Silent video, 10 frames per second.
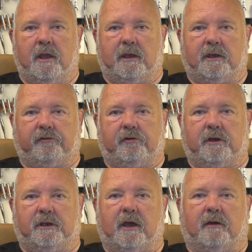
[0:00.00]
It is
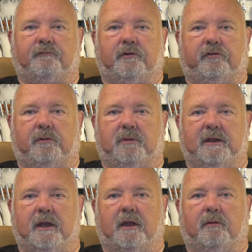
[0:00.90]
not enough to
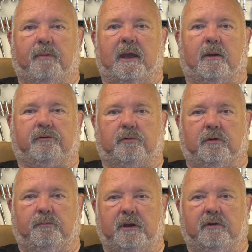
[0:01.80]
simply cut the power to a
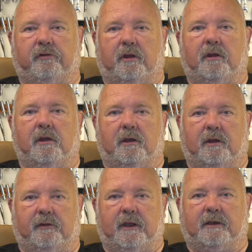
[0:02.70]
computer
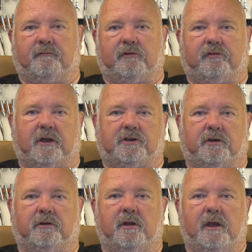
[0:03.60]
at the end of a
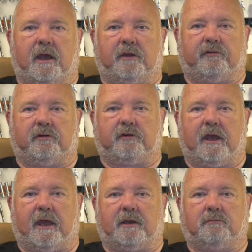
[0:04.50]
session, as this
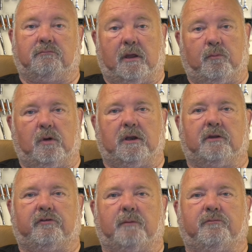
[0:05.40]
can, and will
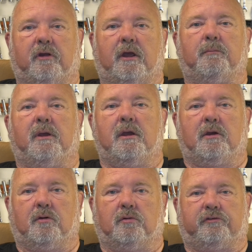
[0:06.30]
at some time,
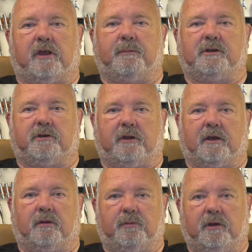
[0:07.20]
cause damage to
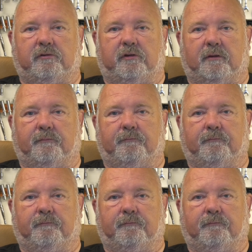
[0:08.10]
that computer.